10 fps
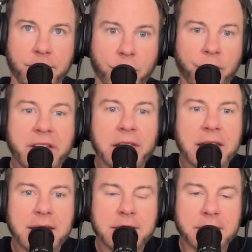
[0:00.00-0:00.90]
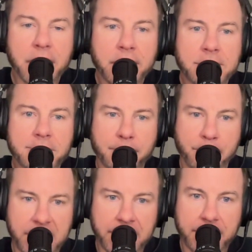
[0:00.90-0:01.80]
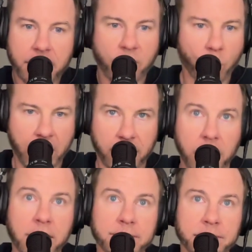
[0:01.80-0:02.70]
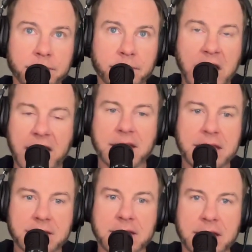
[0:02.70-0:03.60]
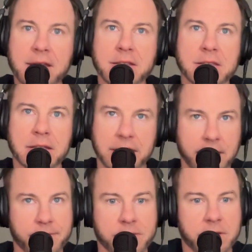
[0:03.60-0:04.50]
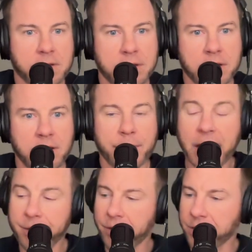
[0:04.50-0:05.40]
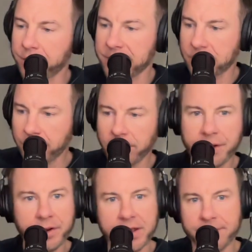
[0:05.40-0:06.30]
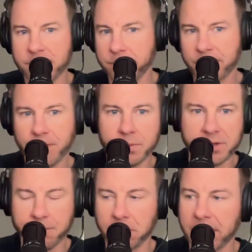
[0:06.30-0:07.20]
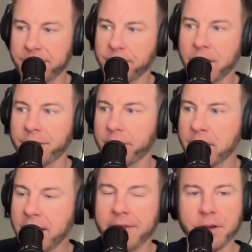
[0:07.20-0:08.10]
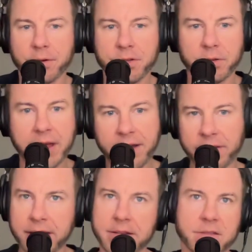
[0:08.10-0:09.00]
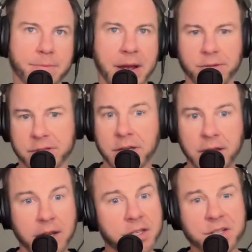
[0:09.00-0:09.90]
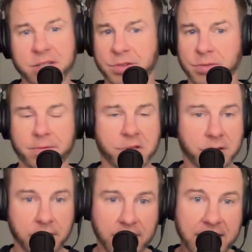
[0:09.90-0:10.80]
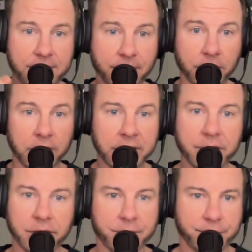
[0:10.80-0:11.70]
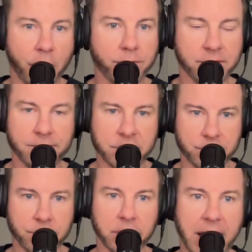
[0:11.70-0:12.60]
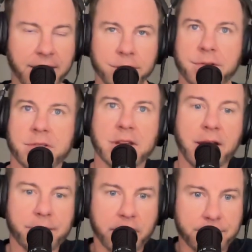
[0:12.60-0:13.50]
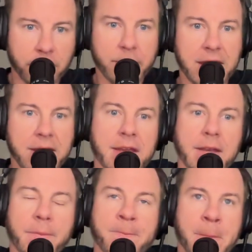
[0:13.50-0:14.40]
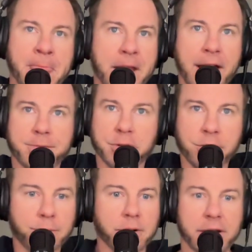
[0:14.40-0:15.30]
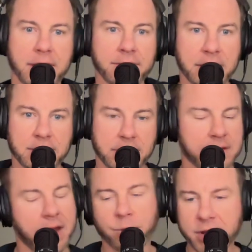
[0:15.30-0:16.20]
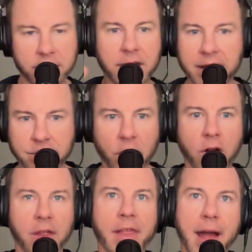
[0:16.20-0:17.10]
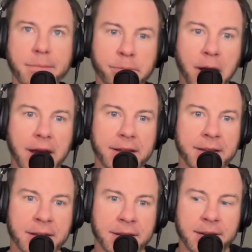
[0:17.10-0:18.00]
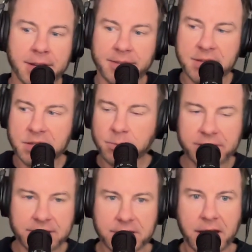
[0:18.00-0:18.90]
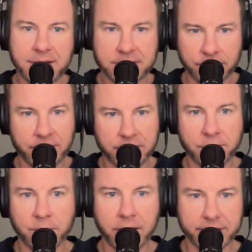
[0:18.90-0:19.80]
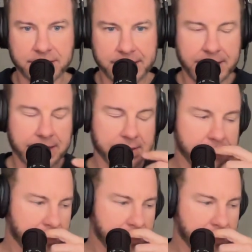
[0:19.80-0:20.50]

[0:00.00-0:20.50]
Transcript: Ridley does big well. That is his gift. I mean, I would argue his earlier gifts with films like Blade Runner and the original Alien is about just sort of, he literally wrote the visual language on sci-fi filmmaking. after Kubrick and things like that. We could get into all of that. But this is what this guy still can do well in his 80s.